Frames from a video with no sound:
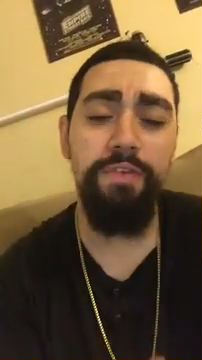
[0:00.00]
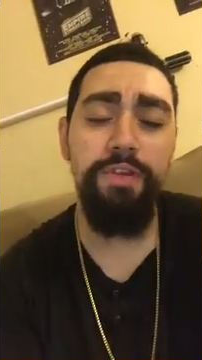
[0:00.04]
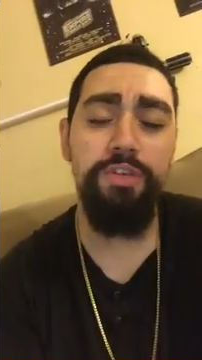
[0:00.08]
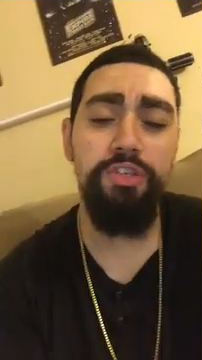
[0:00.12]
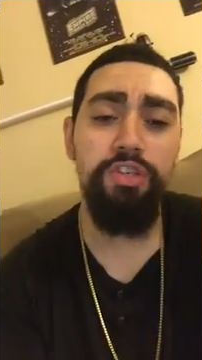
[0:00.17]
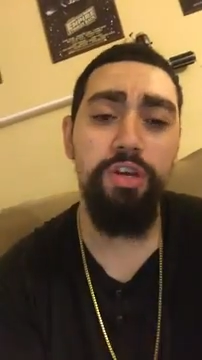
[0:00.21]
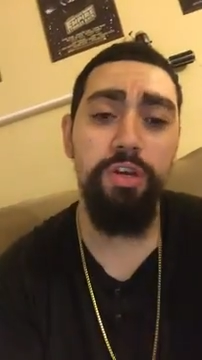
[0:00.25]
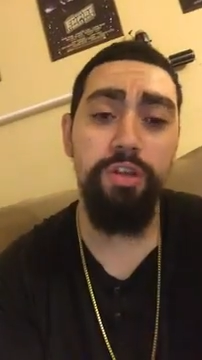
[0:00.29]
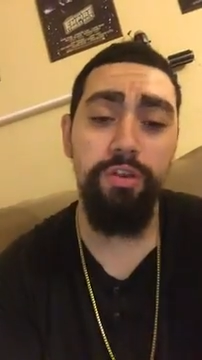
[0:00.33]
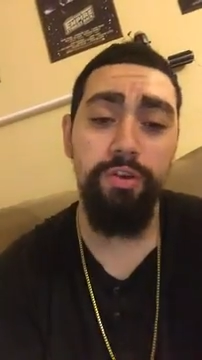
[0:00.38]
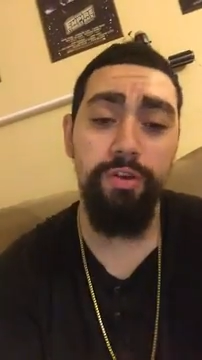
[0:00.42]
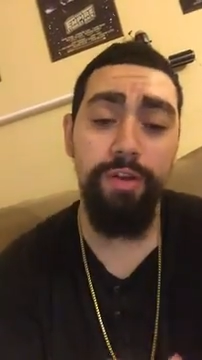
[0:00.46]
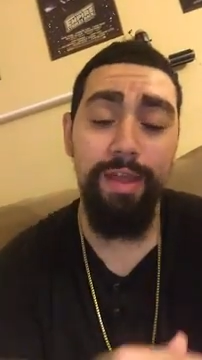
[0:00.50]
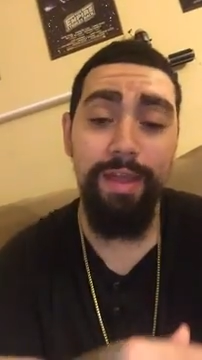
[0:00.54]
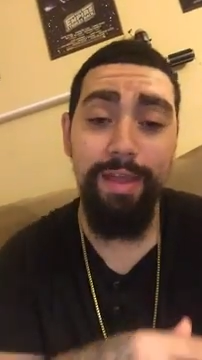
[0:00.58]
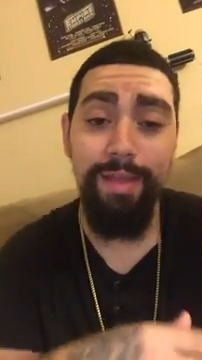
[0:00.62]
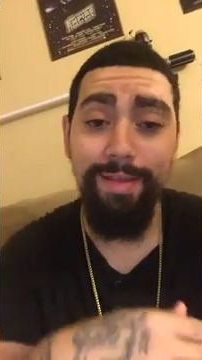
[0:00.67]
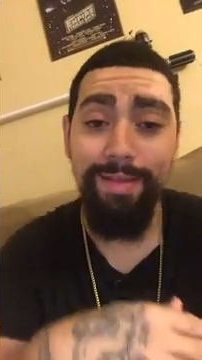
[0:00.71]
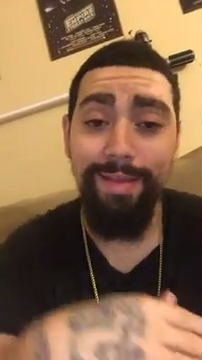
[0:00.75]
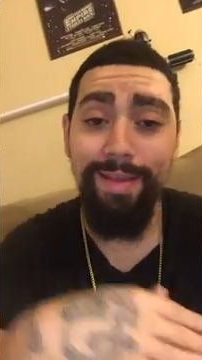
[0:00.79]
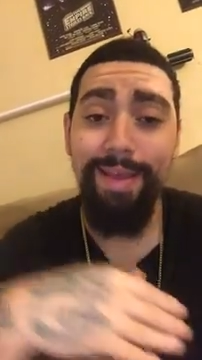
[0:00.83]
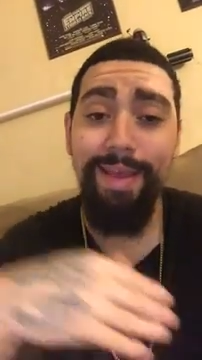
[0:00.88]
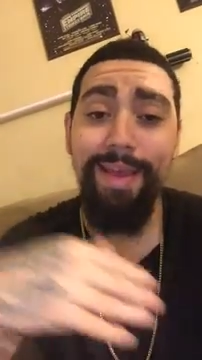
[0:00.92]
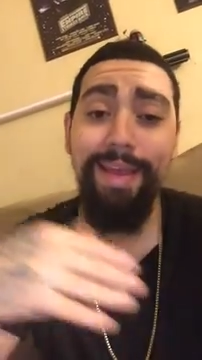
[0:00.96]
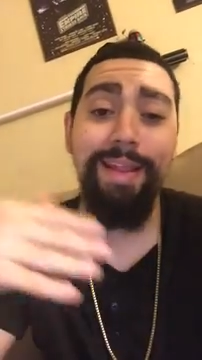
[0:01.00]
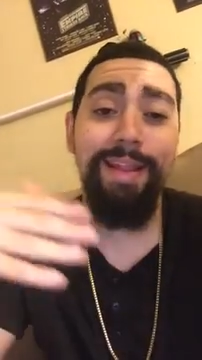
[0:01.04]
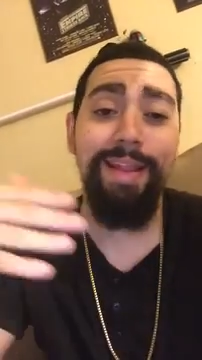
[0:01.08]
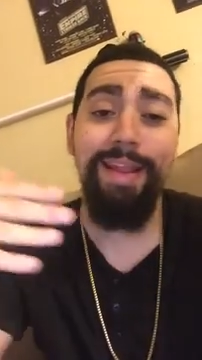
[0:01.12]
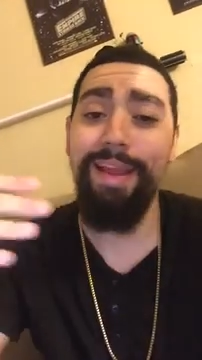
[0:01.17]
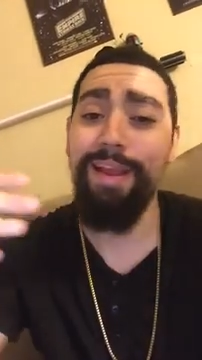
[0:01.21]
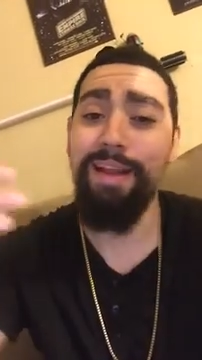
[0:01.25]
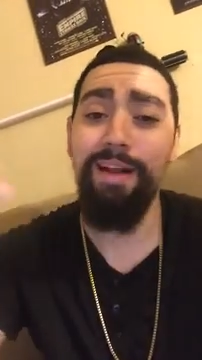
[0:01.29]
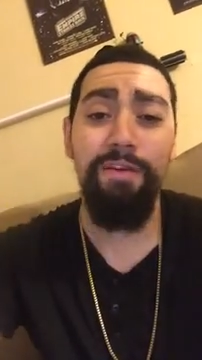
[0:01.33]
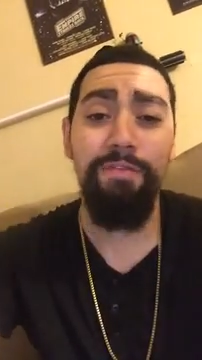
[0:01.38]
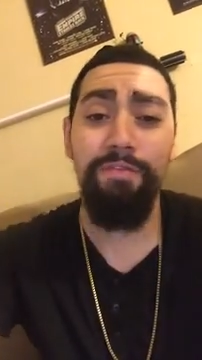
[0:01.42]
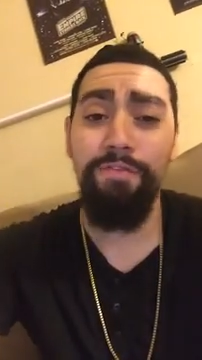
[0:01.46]
of each other in
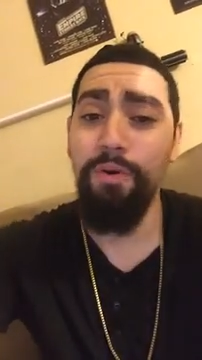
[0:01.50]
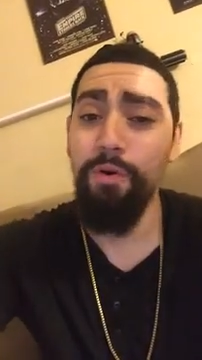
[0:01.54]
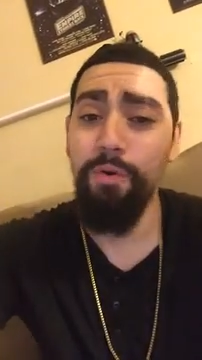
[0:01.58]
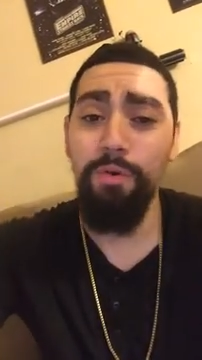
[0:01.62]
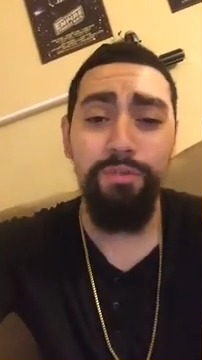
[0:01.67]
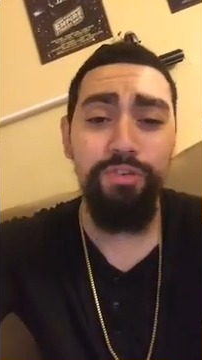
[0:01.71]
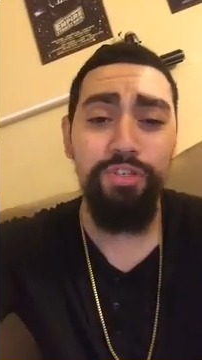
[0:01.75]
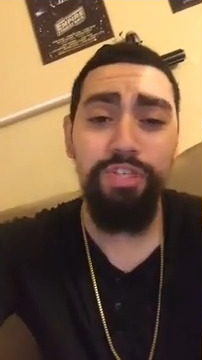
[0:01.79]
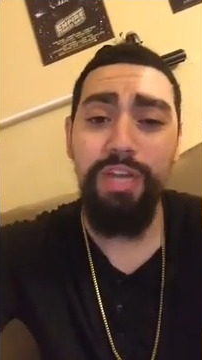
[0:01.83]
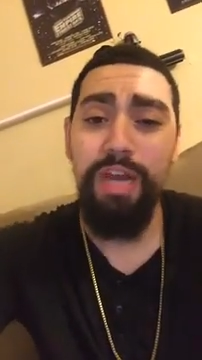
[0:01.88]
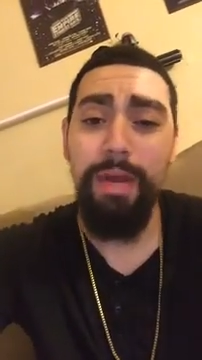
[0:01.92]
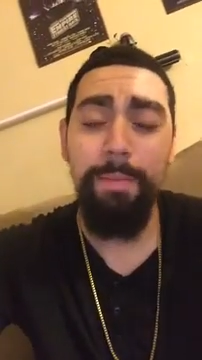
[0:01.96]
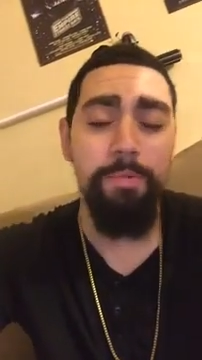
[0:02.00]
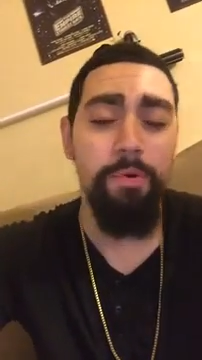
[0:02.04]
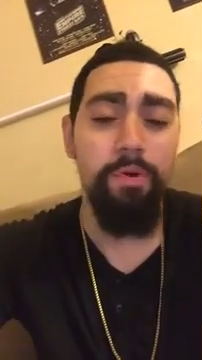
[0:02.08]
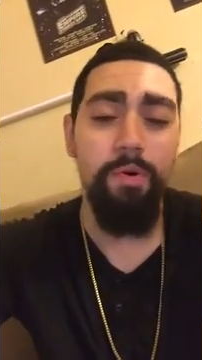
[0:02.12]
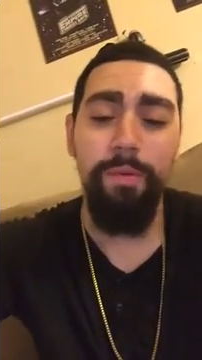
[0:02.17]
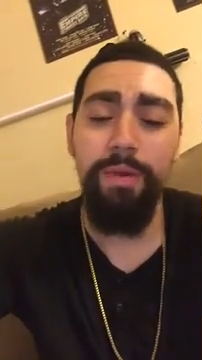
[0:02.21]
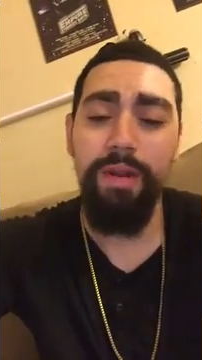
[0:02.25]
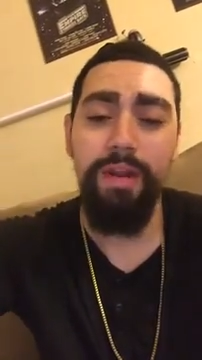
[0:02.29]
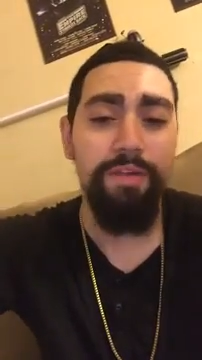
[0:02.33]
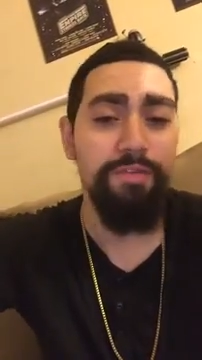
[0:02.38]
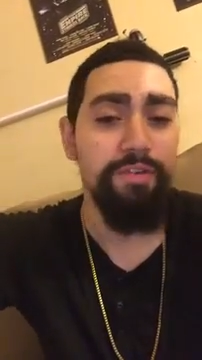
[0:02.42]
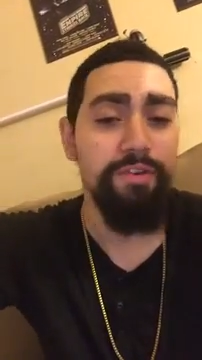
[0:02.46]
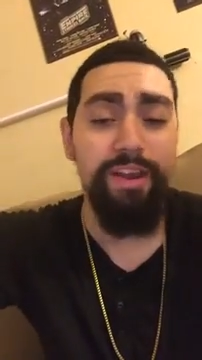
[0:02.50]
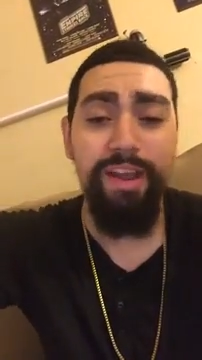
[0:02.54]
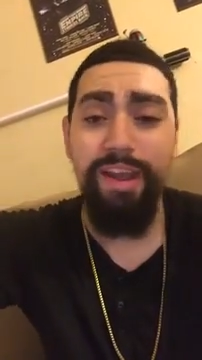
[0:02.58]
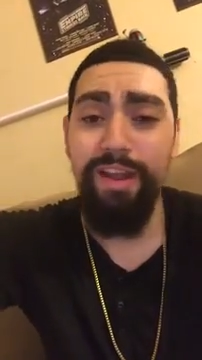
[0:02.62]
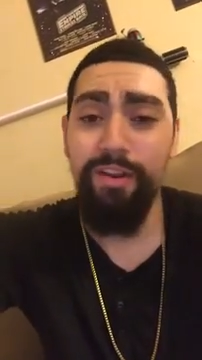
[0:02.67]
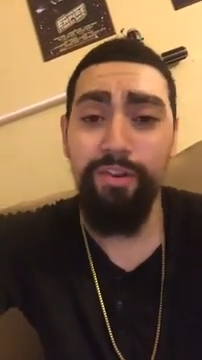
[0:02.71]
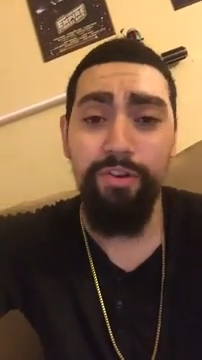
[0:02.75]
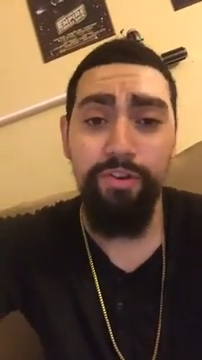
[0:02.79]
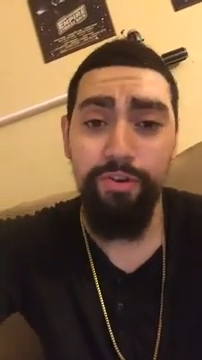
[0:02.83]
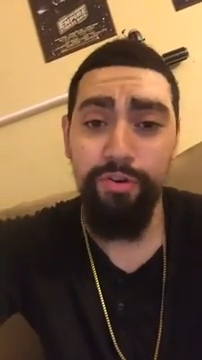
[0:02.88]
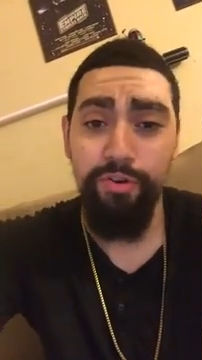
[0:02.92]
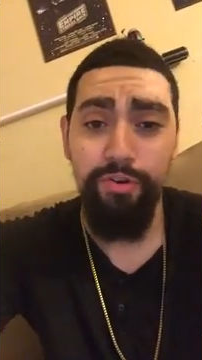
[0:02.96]
like a Photoshop or whatever
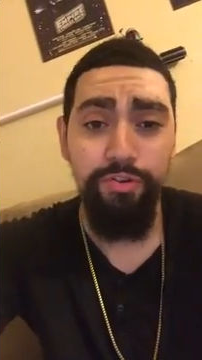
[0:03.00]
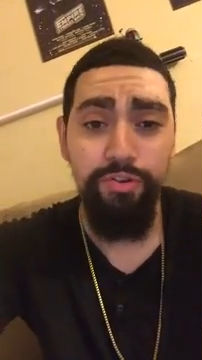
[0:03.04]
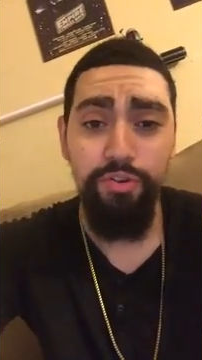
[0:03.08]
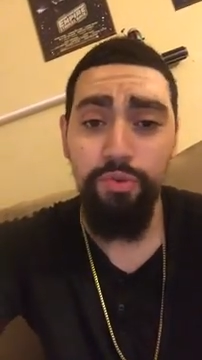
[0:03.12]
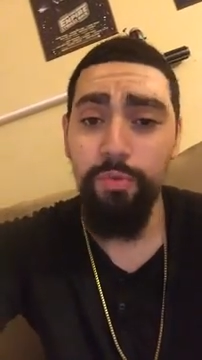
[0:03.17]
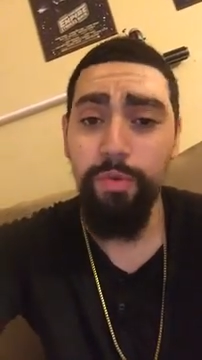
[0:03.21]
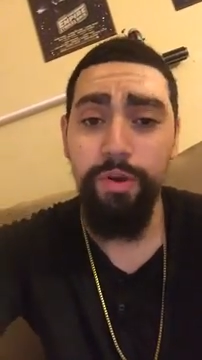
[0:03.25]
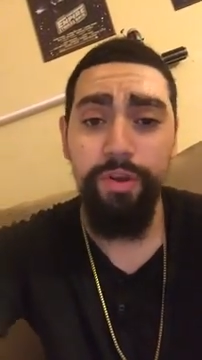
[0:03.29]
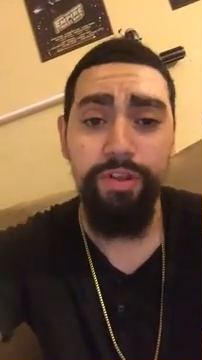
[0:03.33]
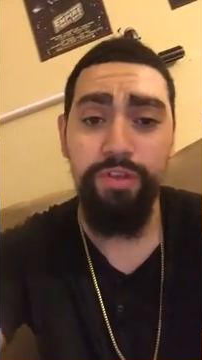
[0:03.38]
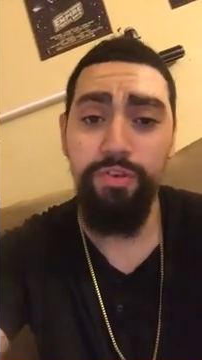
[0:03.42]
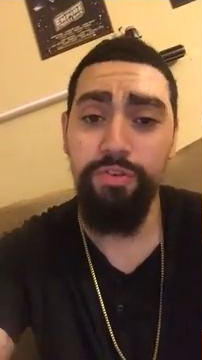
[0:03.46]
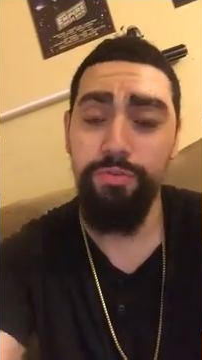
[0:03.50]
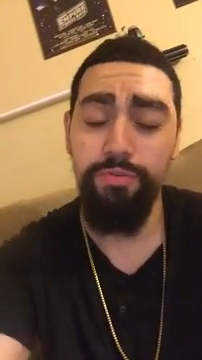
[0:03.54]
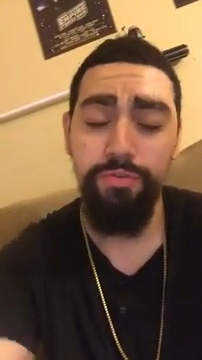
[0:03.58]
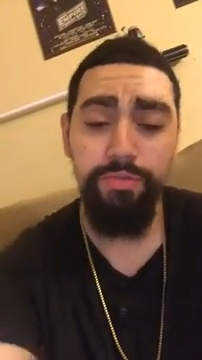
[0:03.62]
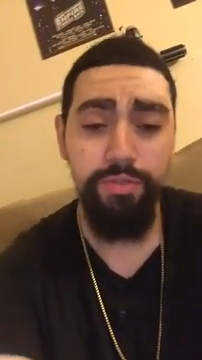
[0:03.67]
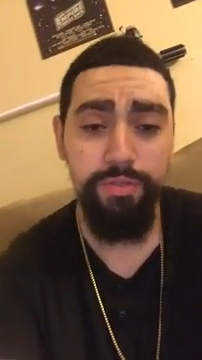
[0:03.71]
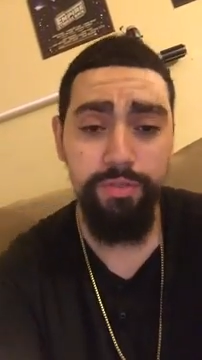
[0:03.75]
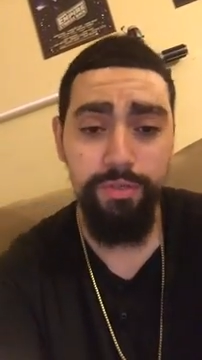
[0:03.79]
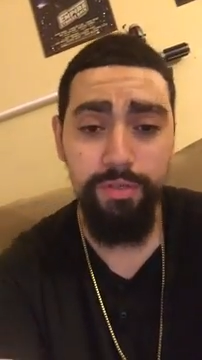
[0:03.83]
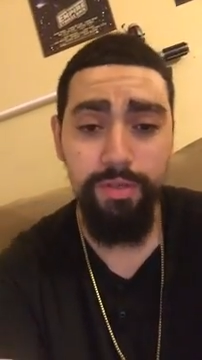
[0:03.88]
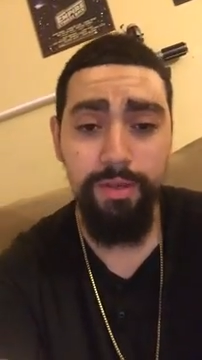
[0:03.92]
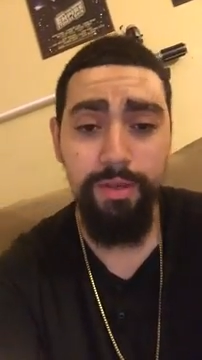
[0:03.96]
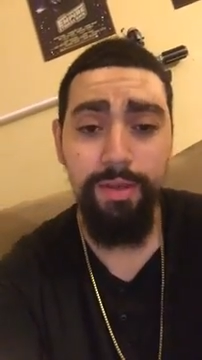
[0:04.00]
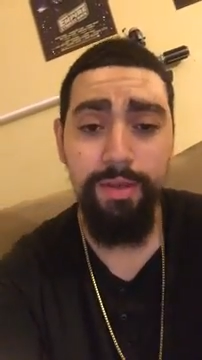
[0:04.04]
editor you want to use.